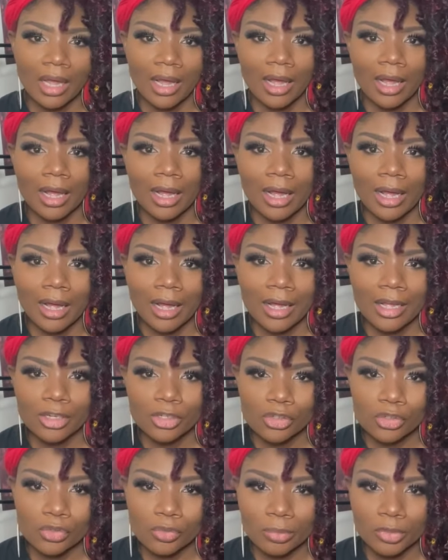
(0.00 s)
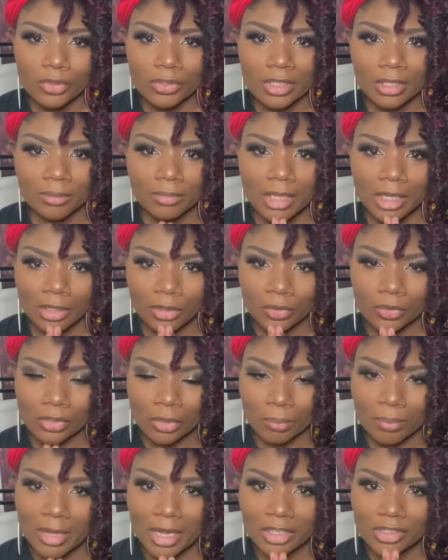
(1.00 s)
Uh, Hunters Museum, thank you so
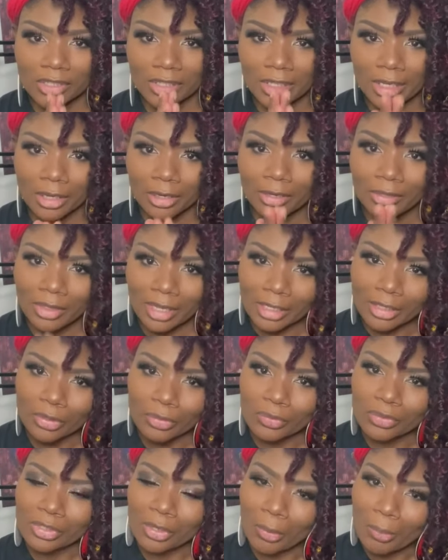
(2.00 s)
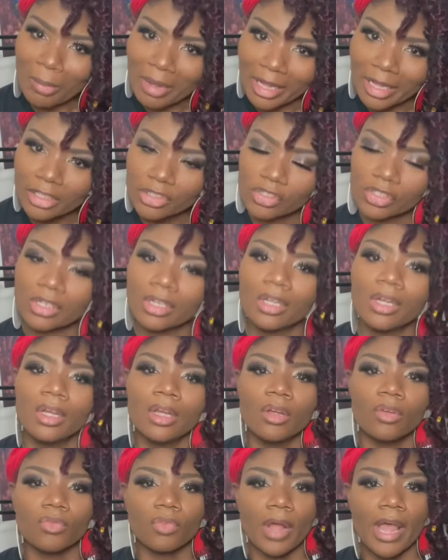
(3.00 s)
much. Adara, thank you so much
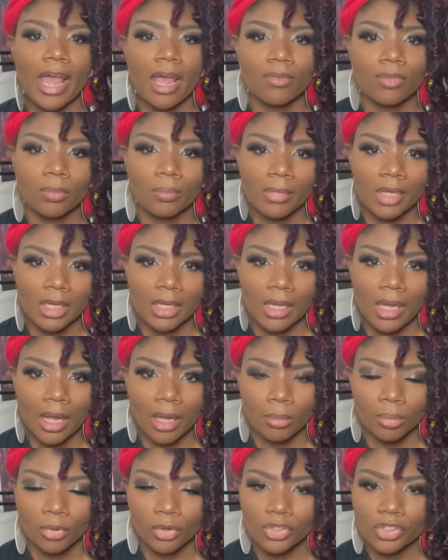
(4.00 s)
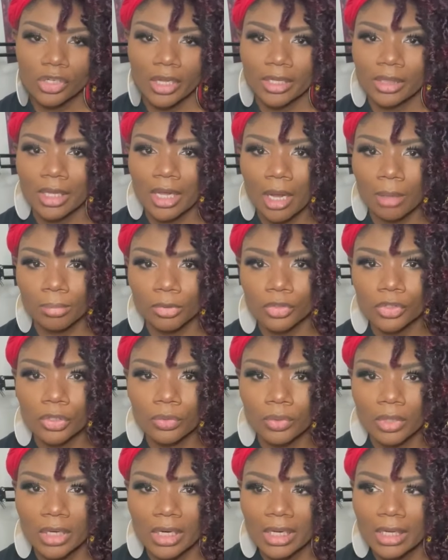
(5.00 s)
for having me. I appreciate the
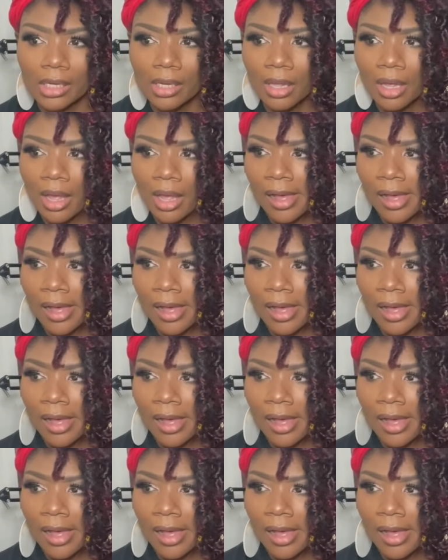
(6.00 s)
opportunity.